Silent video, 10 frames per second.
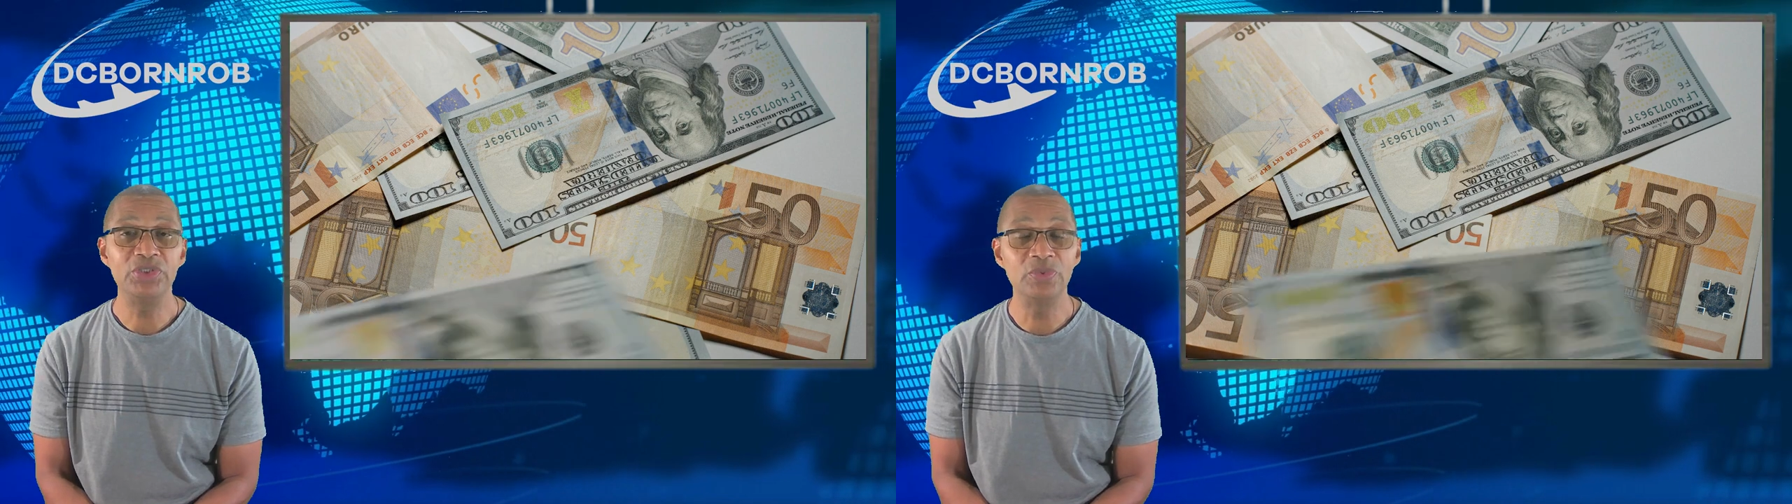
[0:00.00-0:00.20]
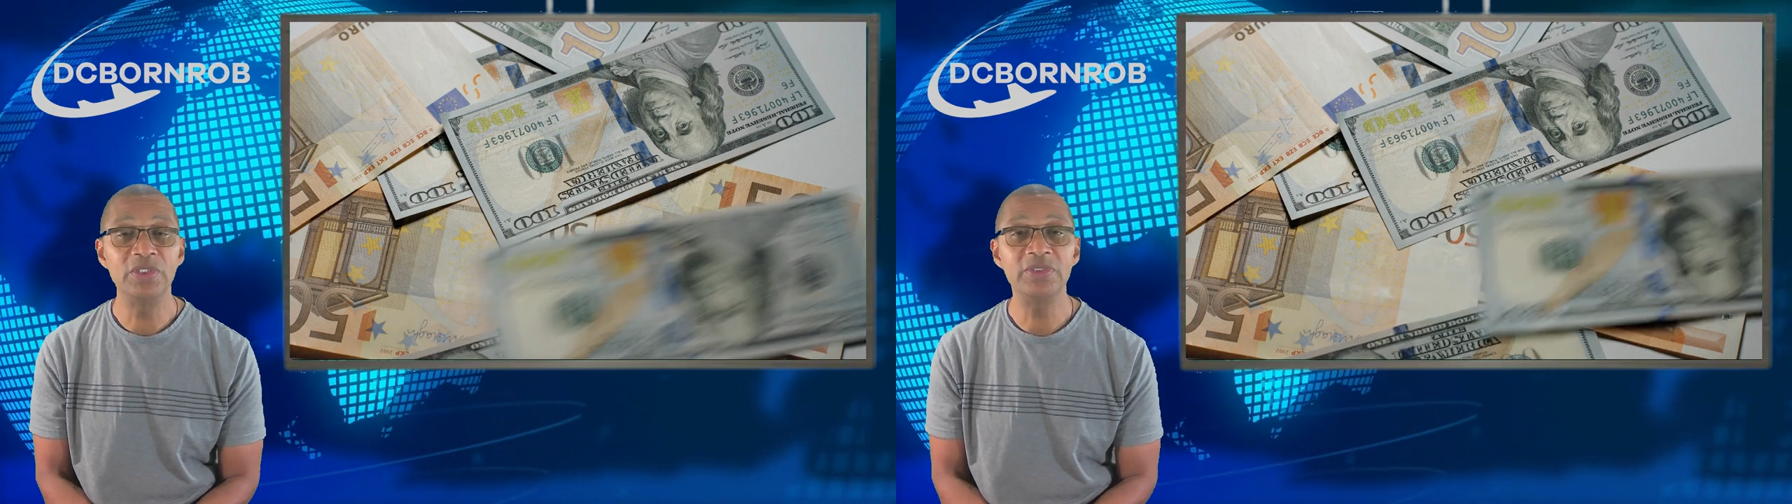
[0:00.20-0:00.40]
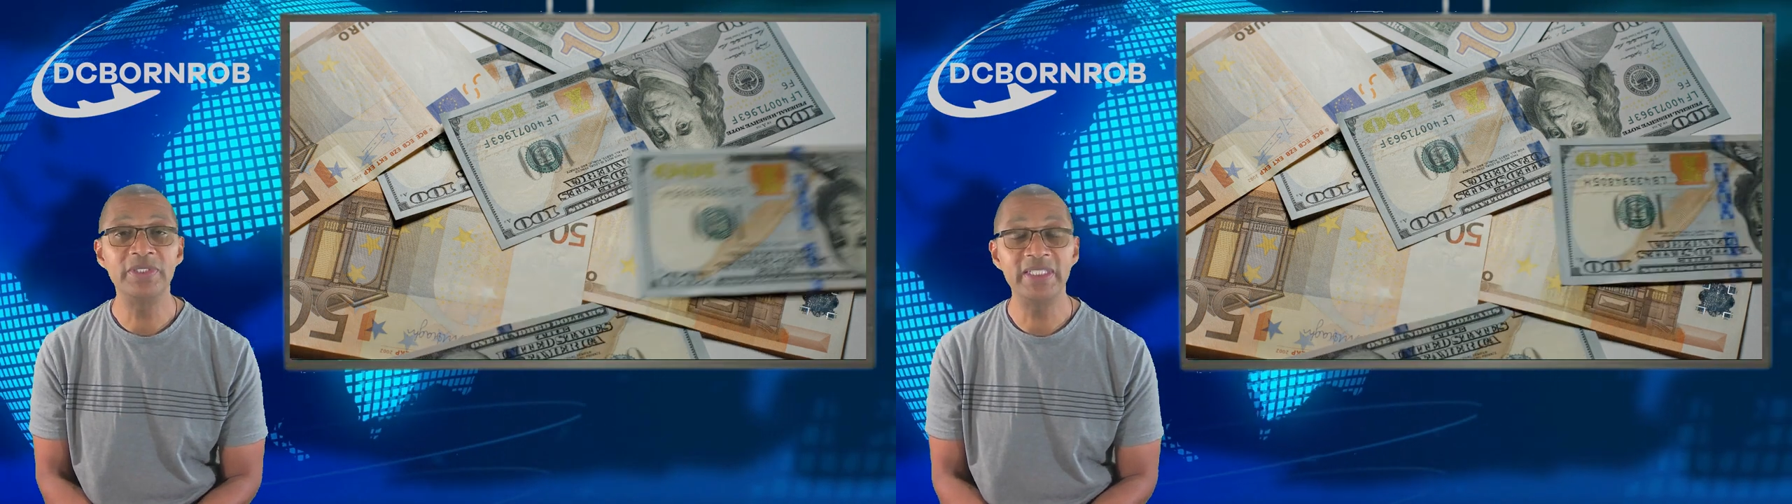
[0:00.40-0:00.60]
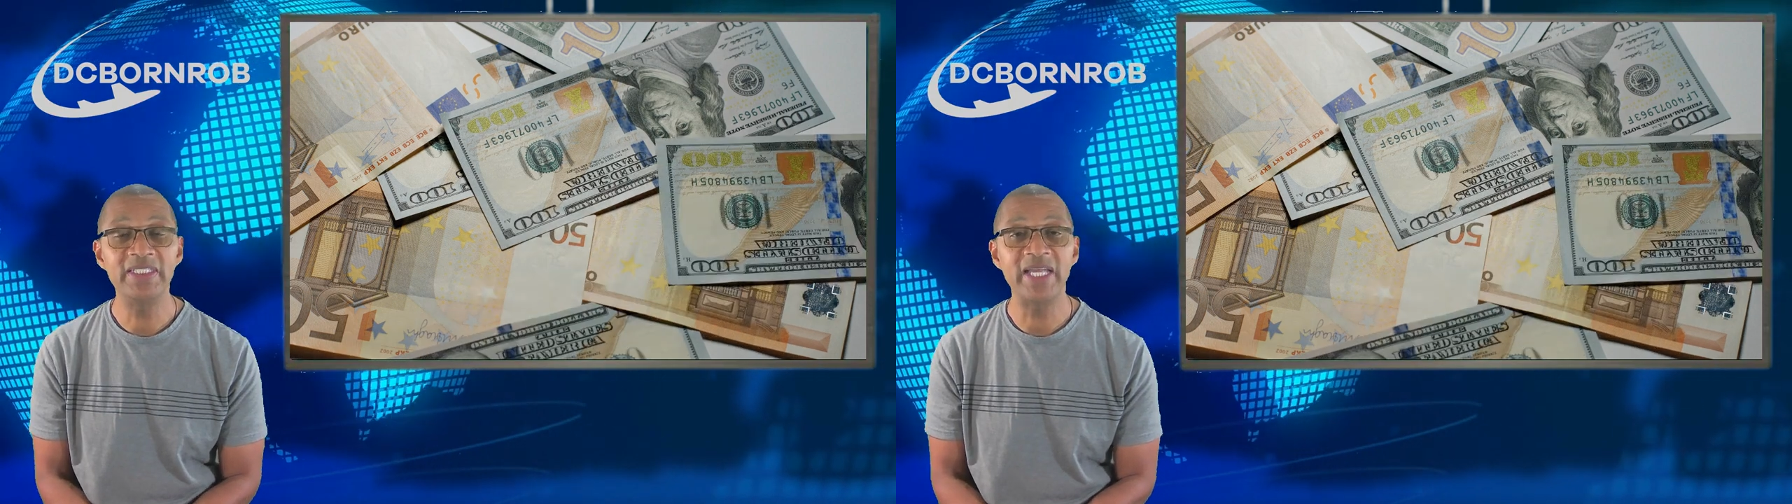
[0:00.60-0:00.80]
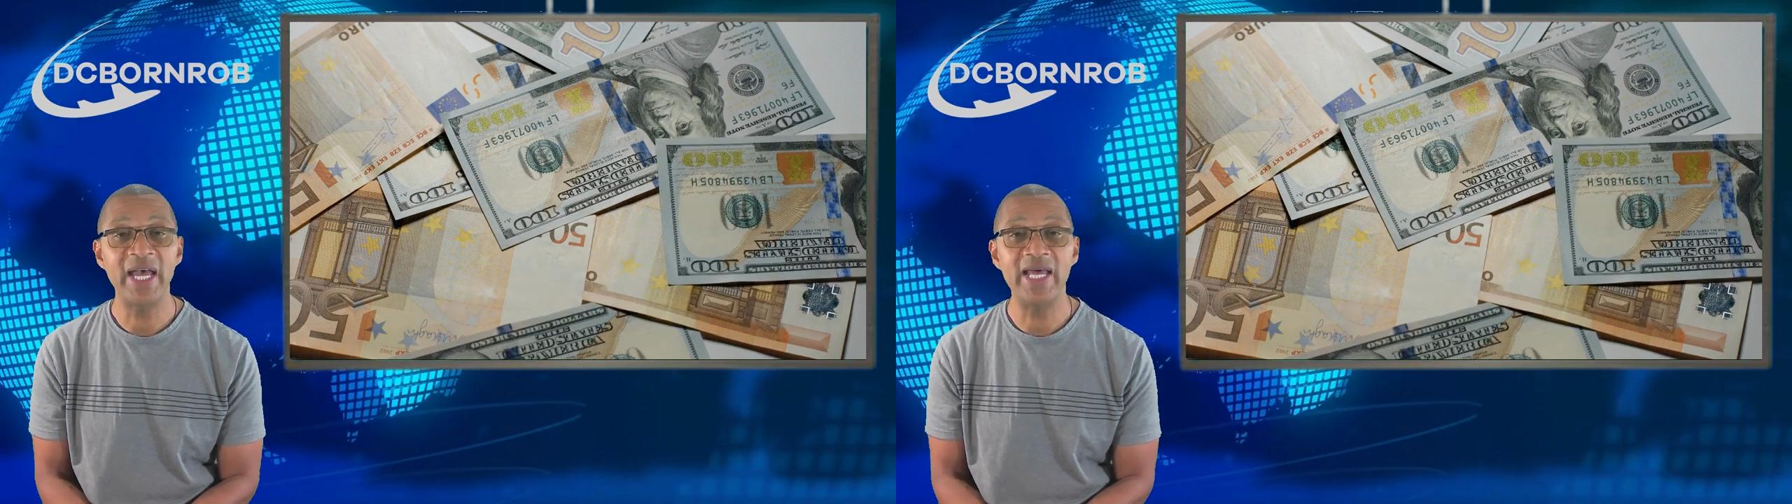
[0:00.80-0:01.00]
you will
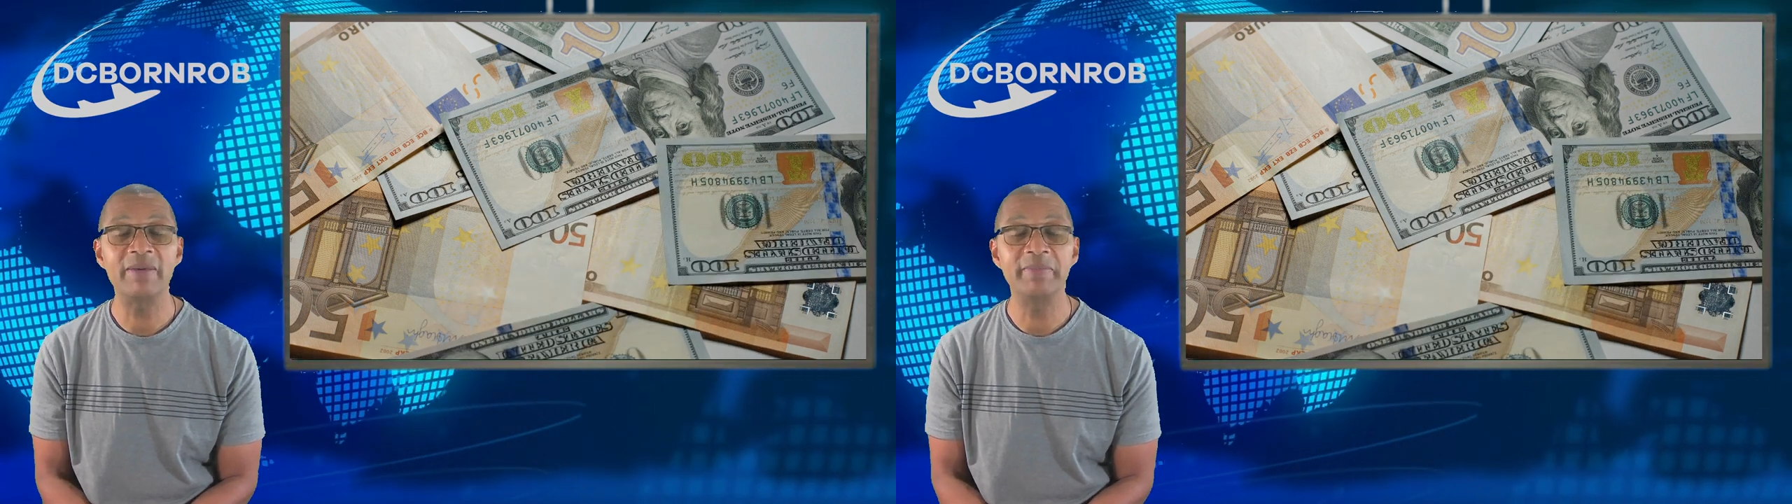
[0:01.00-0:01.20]
need that.